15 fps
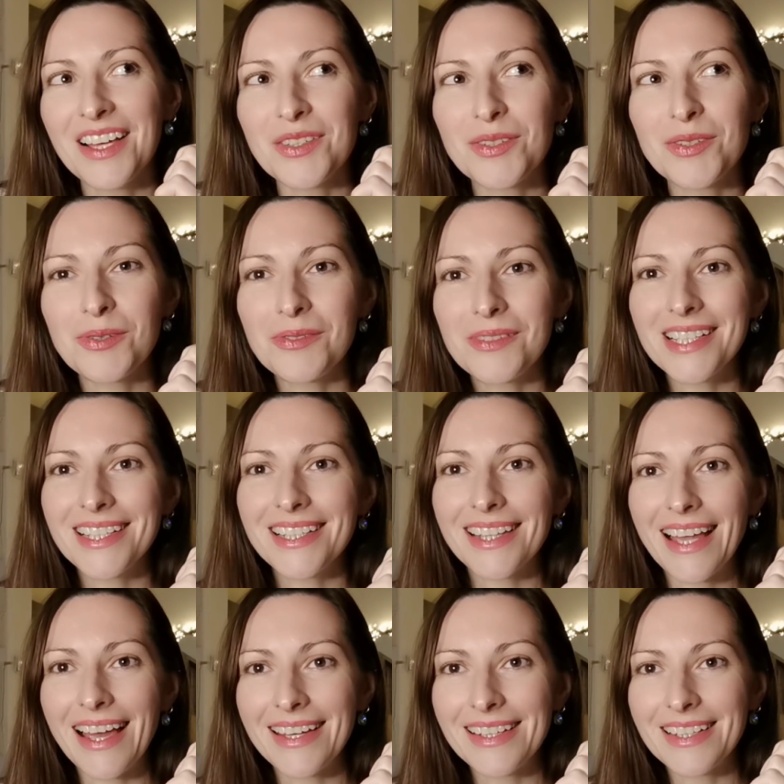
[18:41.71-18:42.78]
you don't really
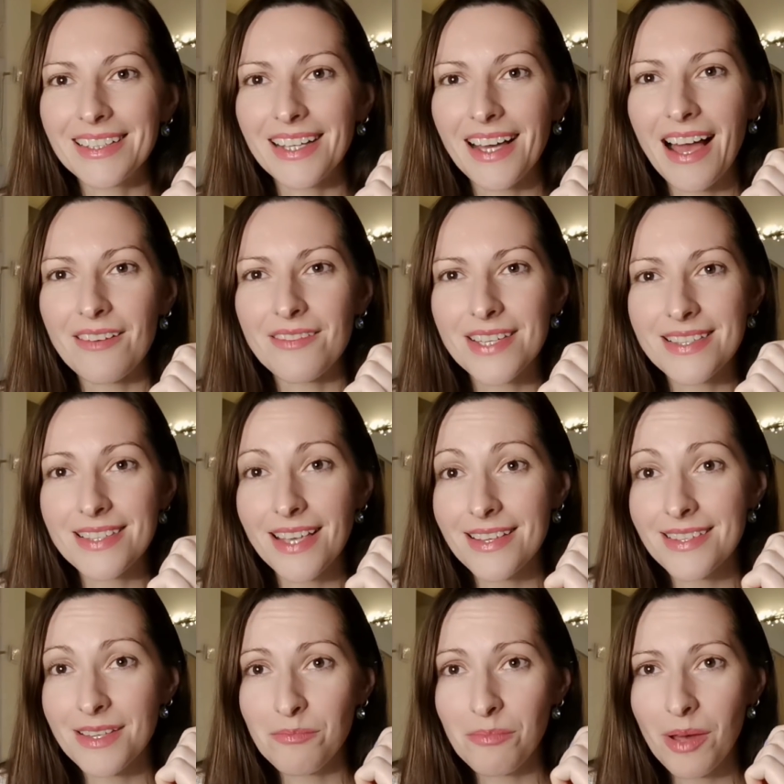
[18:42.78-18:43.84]
like having
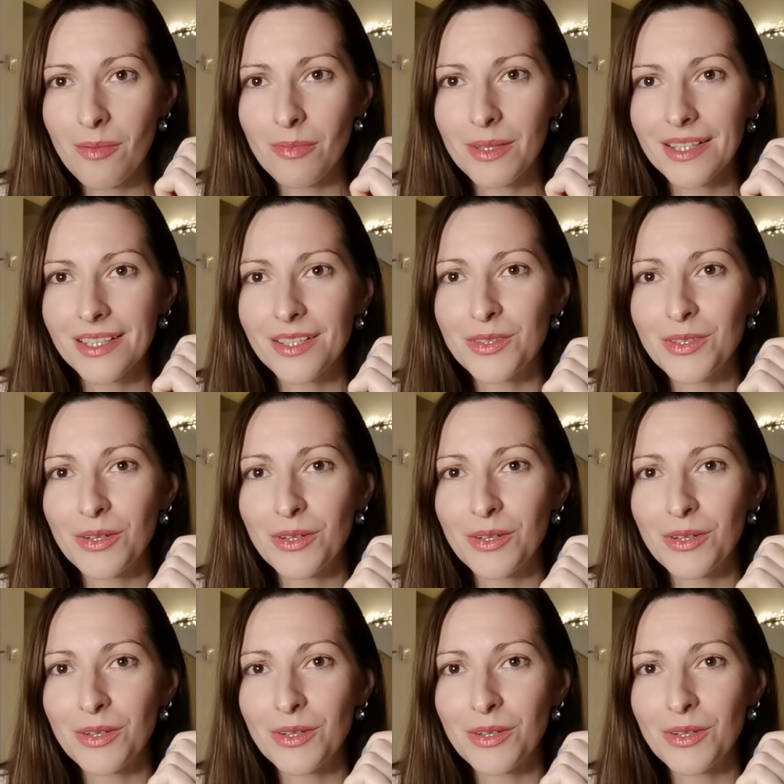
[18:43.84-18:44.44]
sex in public.